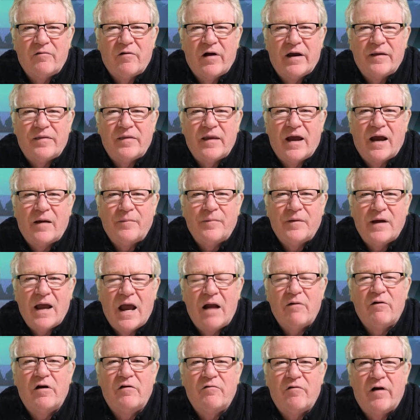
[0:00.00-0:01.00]
Redknapp.
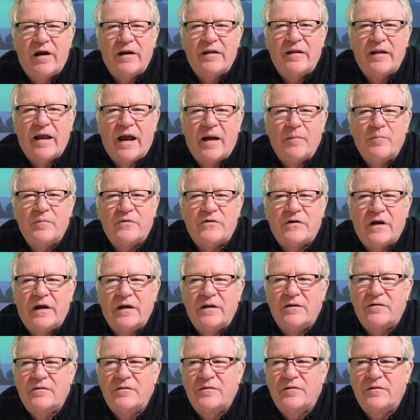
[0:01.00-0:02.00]
Harry Redknapp says,